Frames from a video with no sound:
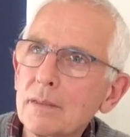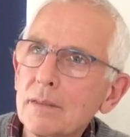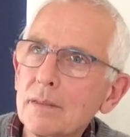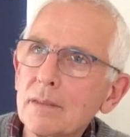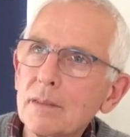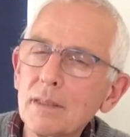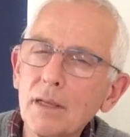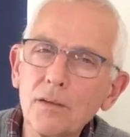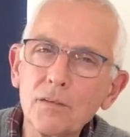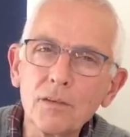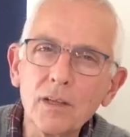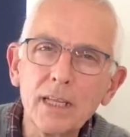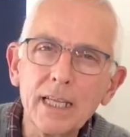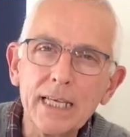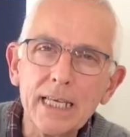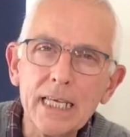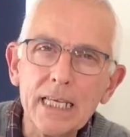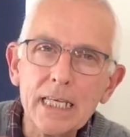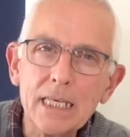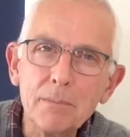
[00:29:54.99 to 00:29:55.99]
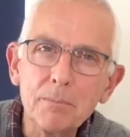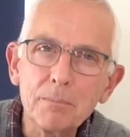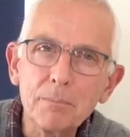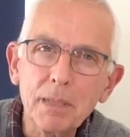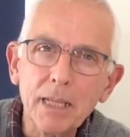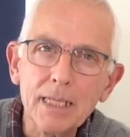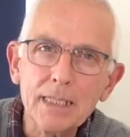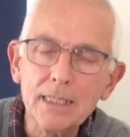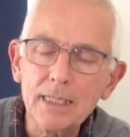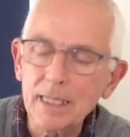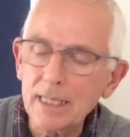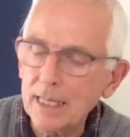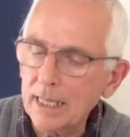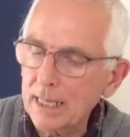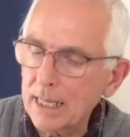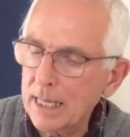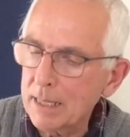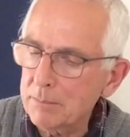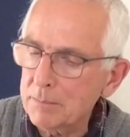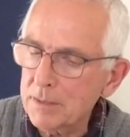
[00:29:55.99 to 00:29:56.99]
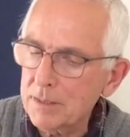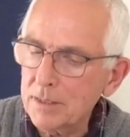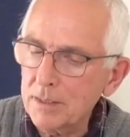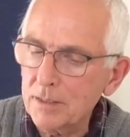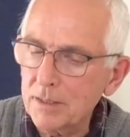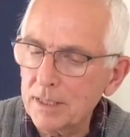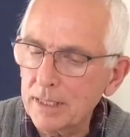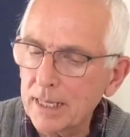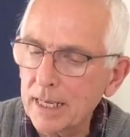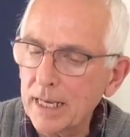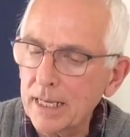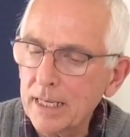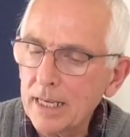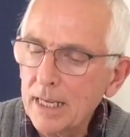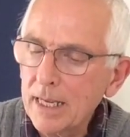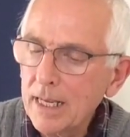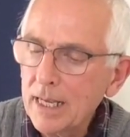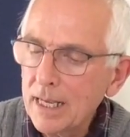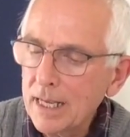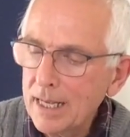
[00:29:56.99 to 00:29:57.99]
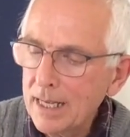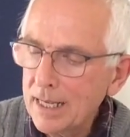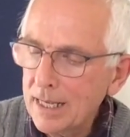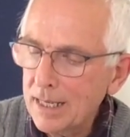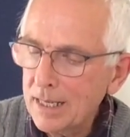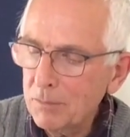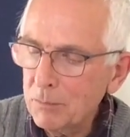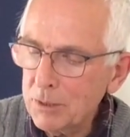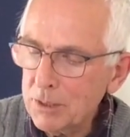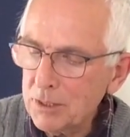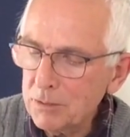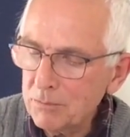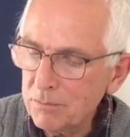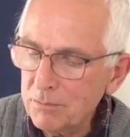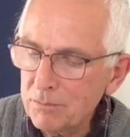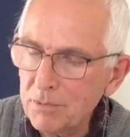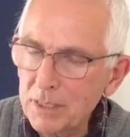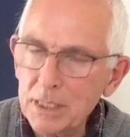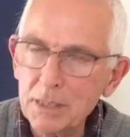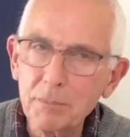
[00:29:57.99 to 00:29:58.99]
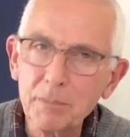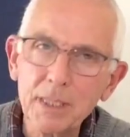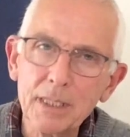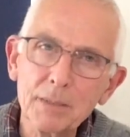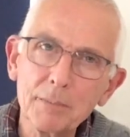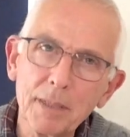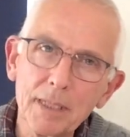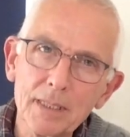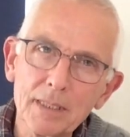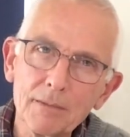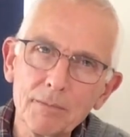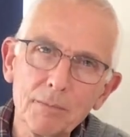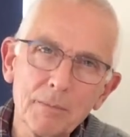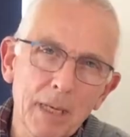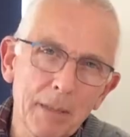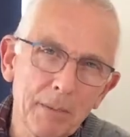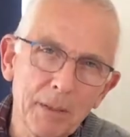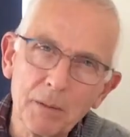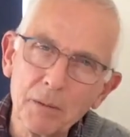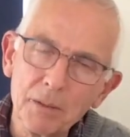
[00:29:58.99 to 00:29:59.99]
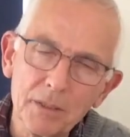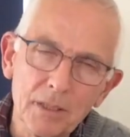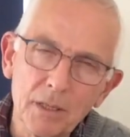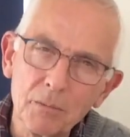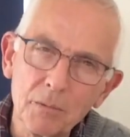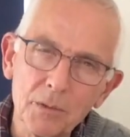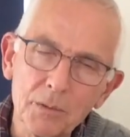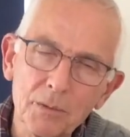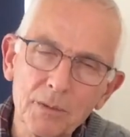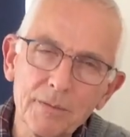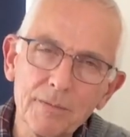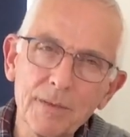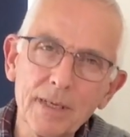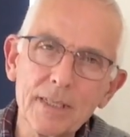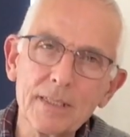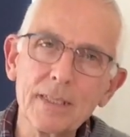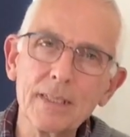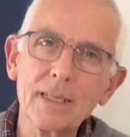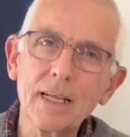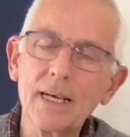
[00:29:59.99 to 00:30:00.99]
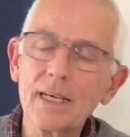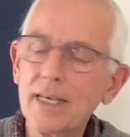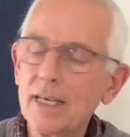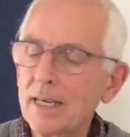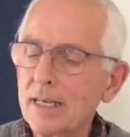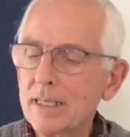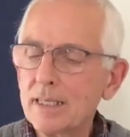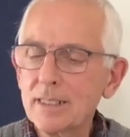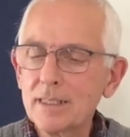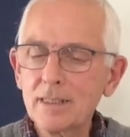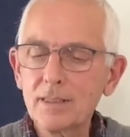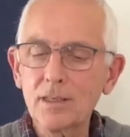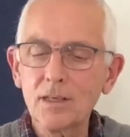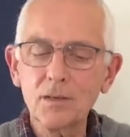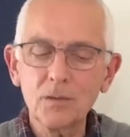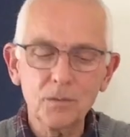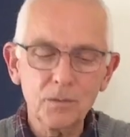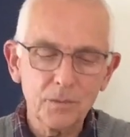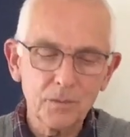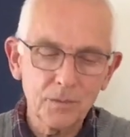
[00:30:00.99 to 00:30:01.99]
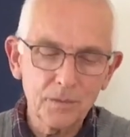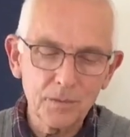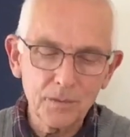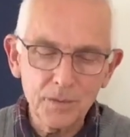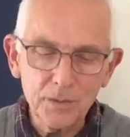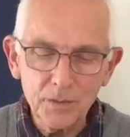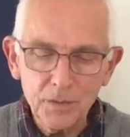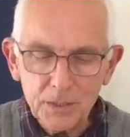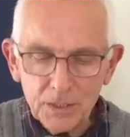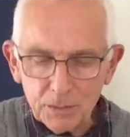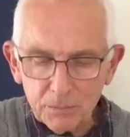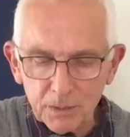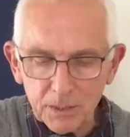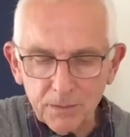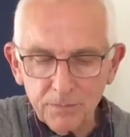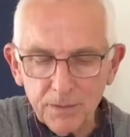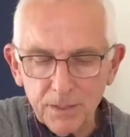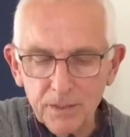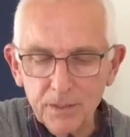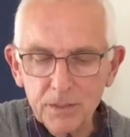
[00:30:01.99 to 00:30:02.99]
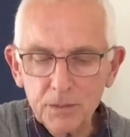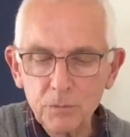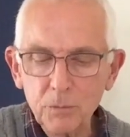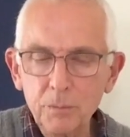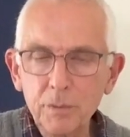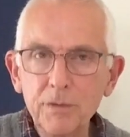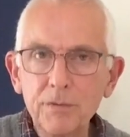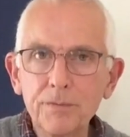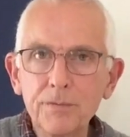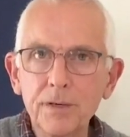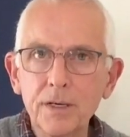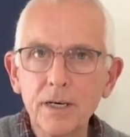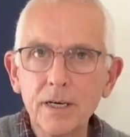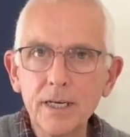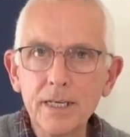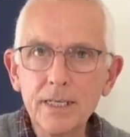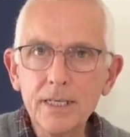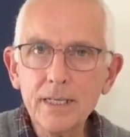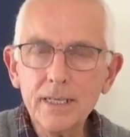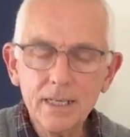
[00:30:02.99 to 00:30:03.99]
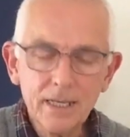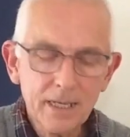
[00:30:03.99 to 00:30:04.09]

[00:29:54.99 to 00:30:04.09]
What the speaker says: those clicky, plasticky clamps that you can get, which are reasonably expensive. Maybe you don't want to invest in that yet. So using one of those will be fine.